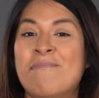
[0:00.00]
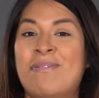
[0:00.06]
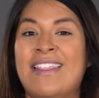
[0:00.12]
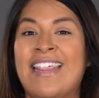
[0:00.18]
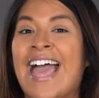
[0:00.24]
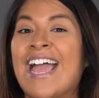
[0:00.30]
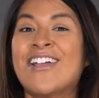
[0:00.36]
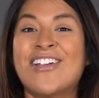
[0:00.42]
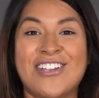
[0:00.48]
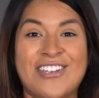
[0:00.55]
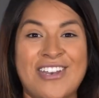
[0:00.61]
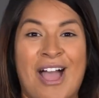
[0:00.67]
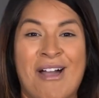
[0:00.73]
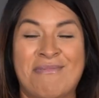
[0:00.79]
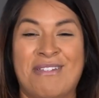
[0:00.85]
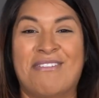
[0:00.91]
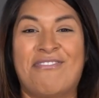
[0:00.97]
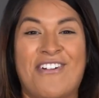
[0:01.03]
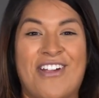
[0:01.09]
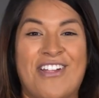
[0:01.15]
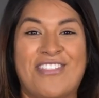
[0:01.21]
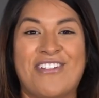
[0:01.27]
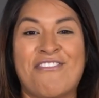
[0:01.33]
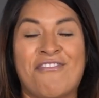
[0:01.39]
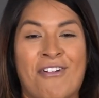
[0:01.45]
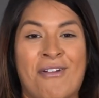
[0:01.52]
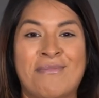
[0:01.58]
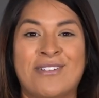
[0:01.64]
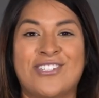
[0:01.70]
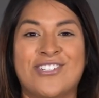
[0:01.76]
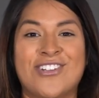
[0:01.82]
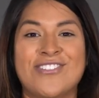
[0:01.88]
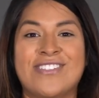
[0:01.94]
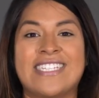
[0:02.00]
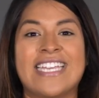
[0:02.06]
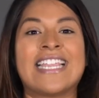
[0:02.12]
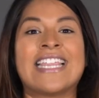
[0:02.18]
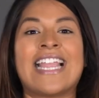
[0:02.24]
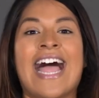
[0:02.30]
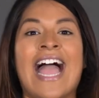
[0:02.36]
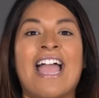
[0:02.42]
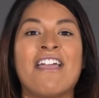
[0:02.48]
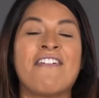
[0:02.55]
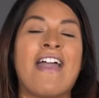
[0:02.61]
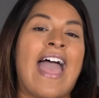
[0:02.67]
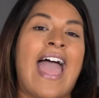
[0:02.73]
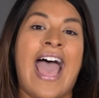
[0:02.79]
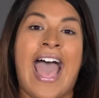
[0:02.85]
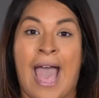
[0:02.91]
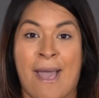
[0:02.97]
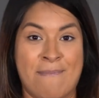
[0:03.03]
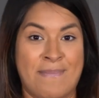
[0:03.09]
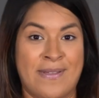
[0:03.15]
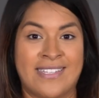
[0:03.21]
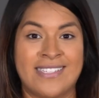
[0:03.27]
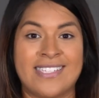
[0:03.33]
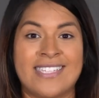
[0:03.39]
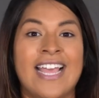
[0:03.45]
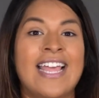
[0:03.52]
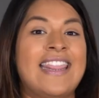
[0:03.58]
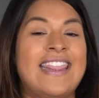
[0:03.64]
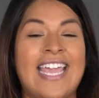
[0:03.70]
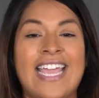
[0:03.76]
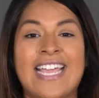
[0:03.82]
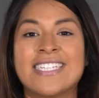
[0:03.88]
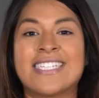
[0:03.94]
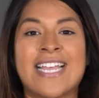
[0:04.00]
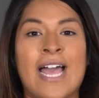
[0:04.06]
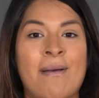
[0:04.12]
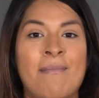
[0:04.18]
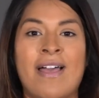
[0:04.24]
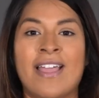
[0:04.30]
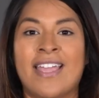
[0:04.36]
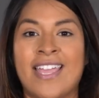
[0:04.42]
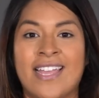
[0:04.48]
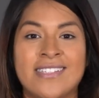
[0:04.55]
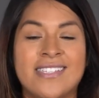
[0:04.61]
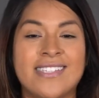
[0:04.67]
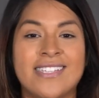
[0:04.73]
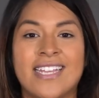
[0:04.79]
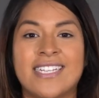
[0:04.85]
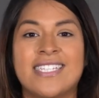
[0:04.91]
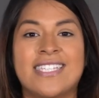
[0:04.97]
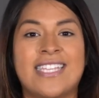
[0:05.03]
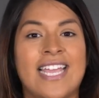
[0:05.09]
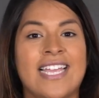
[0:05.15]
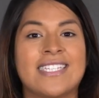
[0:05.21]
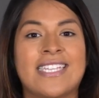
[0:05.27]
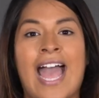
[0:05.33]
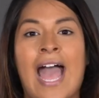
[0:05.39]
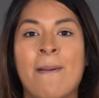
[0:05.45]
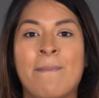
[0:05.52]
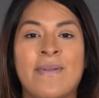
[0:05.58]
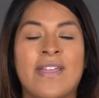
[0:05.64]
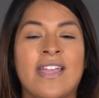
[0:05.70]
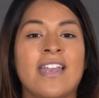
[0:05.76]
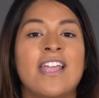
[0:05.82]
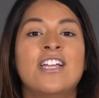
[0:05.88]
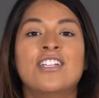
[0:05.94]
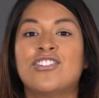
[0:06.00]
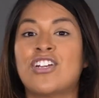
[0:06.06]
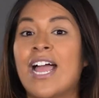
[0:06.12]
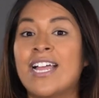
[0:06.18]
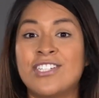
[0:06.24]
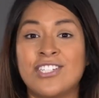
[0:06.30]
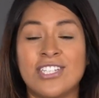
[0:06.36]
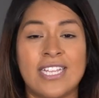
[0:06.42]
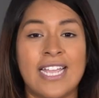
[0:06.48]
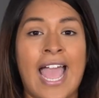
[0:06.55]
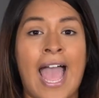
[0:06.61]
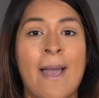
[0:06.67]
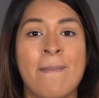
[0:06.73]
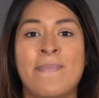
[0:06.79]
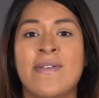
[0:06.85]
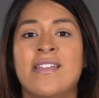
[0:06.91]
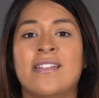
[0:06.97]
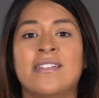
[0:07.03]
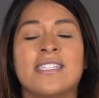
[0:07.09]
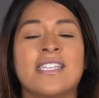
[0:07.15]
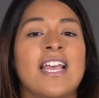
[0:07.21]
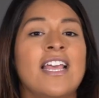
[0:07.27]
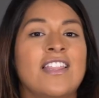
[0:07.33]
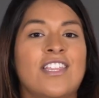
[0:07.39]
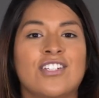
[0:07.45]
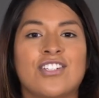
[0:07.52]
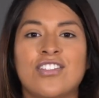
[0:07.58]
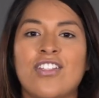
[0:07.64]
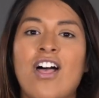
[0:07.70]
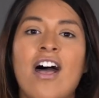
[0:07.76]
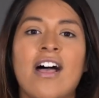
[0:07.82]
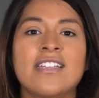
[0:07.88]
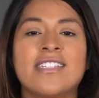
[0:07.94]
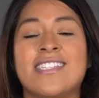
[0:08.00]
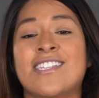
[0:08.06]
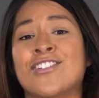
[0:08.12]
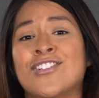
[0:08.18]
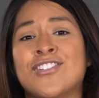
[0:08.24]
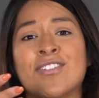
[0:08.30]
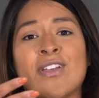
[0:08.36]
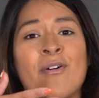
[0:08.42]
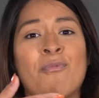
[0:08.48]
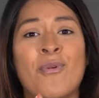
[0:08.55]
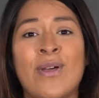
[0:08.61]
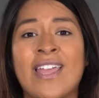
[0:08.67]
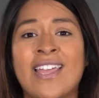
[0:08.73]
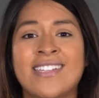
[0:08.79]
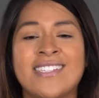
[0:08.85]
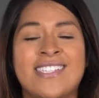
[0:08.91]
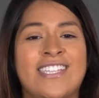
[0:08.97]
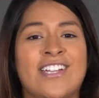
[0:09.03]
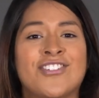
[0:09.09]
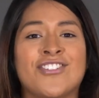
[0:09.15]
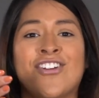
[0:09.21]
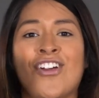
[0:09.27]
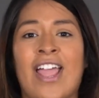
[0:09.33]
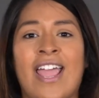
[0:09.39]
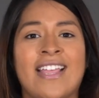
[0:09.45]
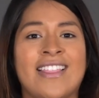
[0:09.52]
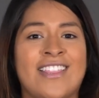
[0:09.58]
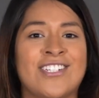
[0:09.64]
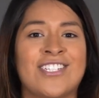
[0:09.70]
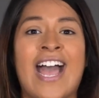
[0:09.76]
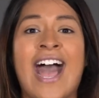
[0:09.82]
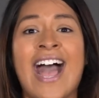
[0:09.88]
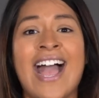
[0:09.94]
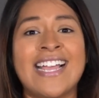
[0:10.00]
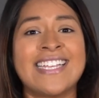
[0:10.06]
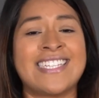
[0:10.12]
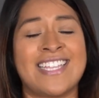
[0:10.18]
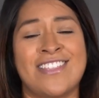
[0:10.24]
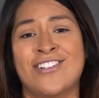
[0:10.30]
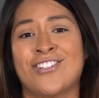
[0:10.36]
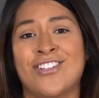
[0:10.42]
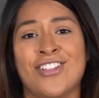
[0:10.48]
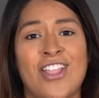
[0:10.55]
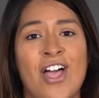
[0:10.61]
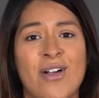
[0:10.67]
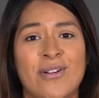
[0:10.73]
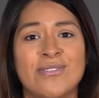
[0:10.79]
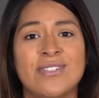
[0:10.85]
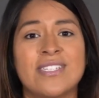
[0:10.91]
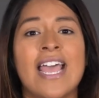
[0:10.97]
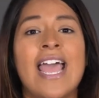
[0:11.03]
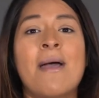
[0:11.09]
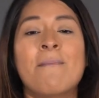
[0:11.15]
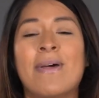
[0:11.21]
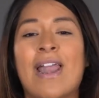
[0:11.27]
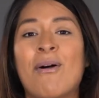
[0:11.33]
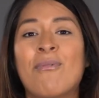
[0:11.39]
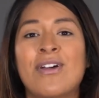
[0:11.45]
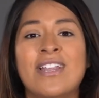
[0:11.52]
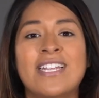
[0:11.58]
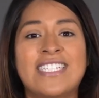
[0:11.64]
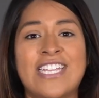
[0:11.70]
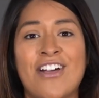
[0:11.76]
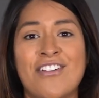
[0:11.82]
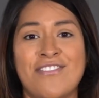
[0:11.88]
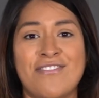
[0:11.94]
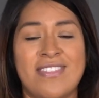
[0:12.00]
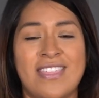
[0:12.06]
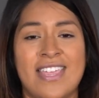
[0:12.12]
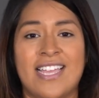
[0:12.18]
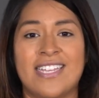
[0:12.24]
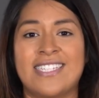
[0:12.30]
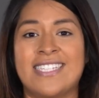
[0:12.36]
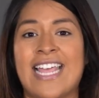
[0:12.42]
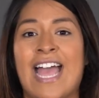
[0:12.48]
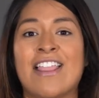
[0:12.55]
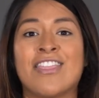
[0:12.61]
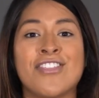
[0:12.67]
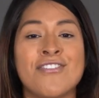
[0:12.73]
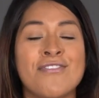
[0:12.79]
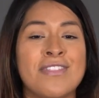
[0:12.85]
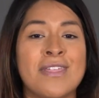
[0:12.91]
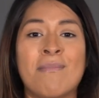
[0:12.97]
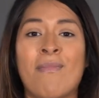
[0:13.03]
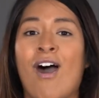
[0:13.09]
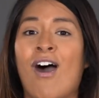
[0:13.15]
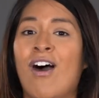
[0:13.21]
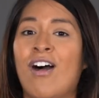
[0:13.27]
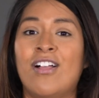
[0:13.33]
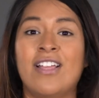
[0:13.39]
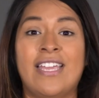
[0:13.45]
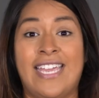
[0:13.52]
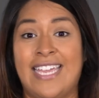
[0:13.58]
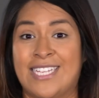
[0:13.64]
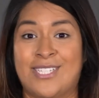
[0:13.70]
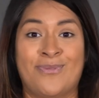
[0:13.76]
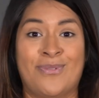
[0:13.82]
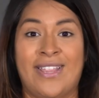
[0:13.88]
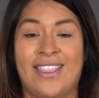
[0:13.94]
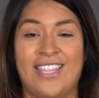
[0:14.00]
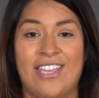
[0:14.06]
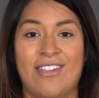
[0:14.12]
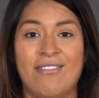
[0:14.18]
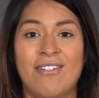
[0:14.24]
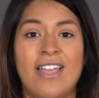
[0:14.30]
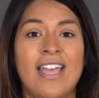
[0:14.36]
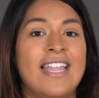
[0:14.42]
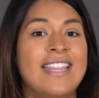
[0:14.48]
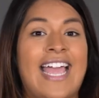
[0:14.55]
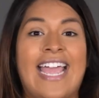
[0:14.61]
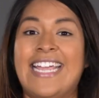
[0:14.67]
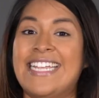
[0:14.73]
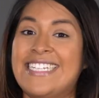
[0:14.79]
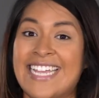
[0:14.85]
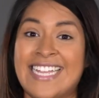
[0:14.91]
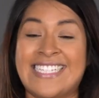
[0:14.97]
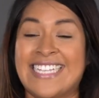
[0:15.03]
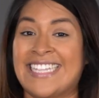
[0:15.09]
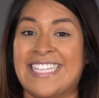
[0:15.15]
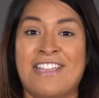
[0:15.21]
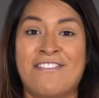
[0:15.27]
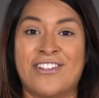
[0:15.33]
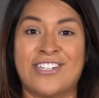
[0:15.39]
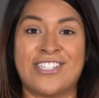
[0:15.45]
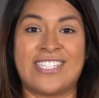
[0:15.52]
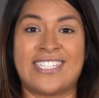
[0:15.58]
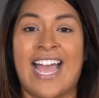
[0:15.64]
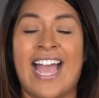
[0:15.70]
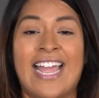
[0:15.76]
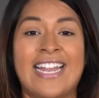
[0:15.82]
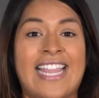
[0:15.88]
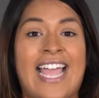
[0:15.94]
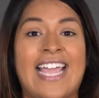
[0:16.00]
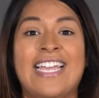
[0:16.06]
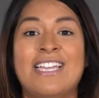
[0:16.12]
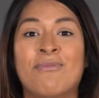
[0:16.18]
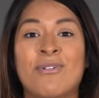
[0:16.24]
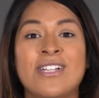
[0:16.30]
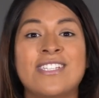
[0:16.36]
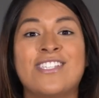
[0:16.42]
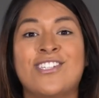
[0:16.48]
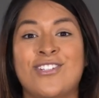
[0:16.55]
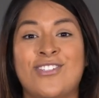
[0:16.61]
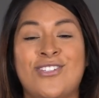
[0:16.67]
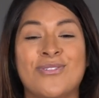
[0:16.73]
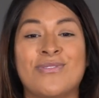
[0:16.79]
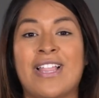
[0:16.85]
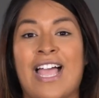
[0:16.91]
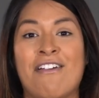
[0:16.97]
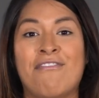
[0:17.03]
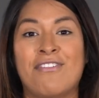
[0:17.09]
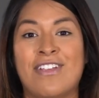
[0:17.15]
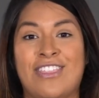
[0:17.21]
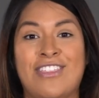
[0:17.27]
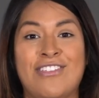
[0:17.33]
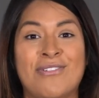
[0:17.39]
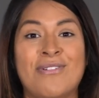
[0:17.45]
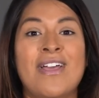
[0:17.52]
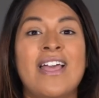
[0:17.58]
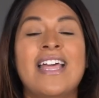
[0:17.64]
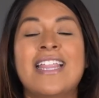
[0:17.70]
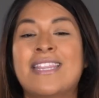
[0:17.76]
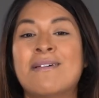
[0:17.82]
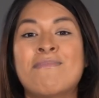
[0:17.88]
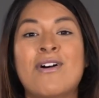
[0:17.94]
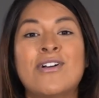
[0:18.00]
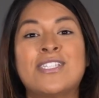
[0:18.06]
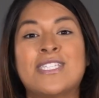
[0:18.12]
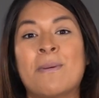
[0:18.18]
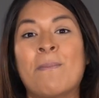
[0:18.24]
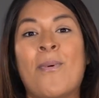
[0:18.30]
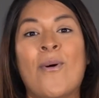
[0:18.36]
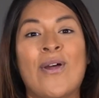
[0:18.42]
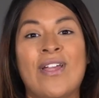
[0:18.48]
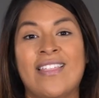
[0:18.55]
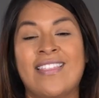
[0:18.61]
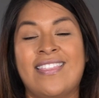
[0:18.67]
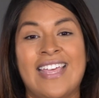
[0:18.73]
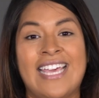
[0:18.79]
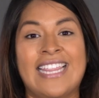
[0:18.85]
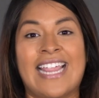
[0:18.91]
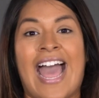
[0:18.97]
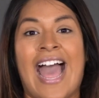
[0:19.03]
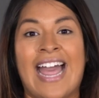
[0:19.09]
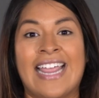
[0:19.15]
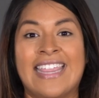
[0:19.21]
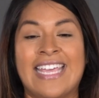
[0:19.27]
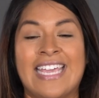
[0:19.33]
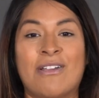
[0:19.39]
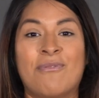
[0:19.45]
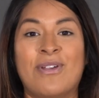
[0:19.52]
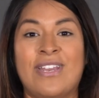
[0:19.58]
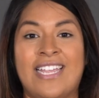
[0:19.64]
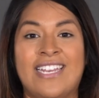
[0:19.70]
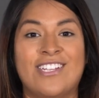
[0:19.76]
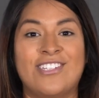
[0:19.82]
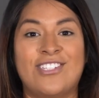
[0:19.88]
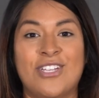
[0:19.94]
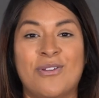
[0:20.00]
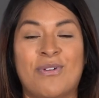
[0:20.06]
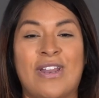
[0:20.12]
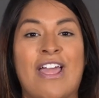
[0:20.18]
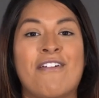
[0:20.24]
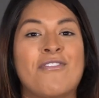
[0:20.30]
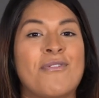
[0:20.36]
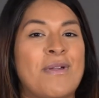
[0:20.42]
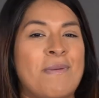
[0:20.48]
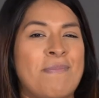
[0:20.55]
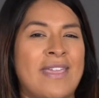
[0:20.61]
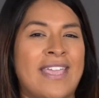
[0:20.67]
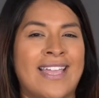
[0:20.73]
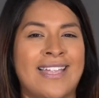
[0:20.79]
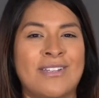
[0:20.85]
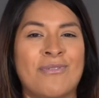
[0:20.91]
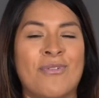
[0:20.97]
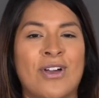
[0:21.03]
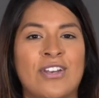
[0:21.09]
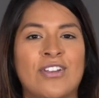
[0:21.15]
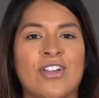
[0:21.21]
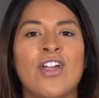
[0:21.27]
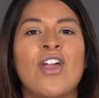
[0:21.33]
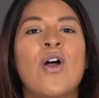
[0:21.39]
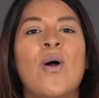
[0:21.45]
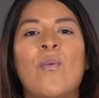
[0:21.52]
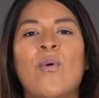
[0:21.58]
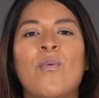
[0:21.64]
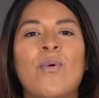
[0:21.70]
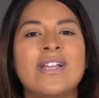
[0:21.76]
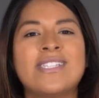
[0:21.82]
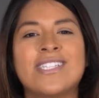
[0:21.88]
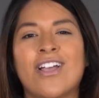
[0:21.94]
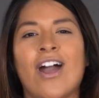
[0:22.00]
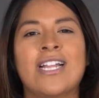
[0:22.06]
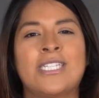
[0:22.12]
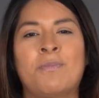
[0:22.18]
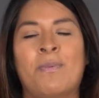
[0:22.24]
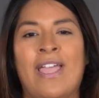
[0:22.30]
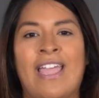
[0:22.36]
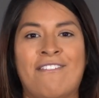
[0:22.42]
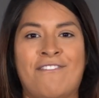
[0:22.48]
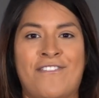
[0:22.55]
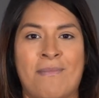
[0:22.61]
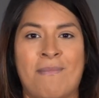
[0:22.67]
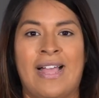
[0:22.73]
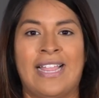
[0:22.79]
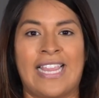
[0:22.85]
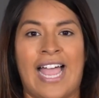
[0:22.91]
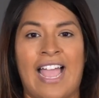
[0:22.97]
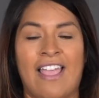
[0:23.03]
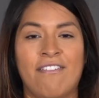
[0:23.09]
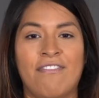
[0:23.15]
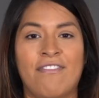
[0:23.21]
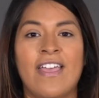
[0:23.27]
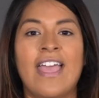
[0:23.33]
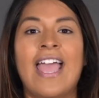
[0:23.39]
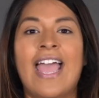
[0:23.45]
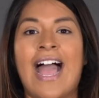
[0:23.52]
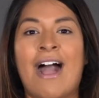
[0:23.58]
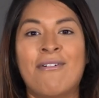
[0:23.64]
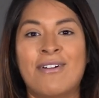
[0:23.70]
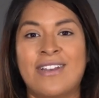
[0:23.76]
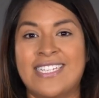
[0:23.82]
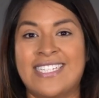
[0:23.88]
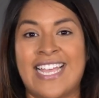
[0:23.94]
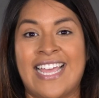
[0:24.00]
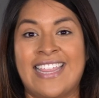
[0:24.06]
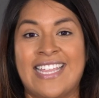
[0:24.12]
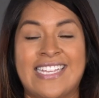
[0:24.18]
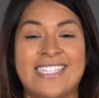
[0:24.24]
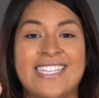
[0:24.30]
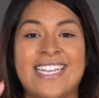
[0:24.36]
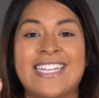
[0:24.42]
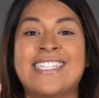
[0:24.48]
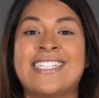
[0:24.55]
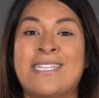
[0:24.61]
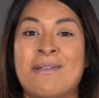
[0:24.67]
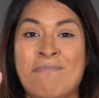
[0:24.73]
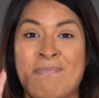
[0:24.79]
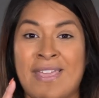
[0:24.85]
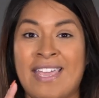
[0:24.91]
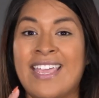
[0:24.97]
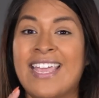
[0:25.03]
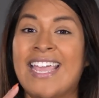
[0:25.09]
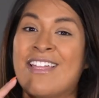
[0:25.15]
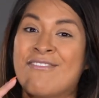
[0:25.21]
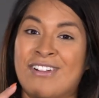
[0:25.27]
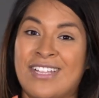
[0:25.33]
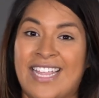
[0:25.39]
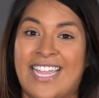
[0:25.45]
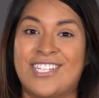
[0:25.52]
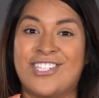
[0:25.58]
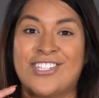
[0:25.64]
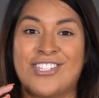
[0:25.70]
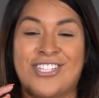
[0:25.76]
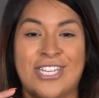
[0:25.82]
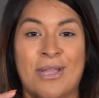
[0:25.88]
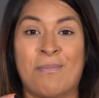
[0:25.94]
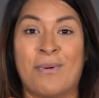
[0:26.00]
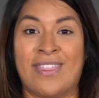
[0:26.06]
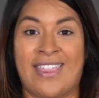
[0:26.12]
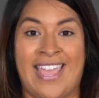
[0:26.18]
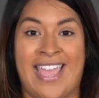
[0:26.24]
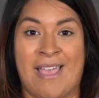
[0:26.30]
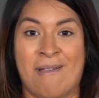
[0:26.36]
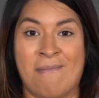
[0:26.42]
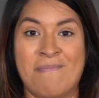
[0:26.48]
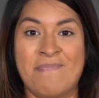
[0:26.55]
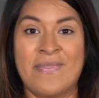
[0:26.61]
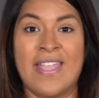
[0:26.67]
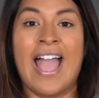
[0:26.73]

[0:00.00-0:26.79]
But that could not be further from the truth. See, life happens. Things come against us. Things happen. Tragedy happens. There's loss. There's wins. There's great. There's highs and there's lows. But I want to tell you this, that through them all, he is with you, that he doesn't leave your side, that he wants to do life with you. The most important thing that I think we need to do whenever we begin to wonder, well, what's God's plan for my life? I want to say this, it's to be in relationship with him.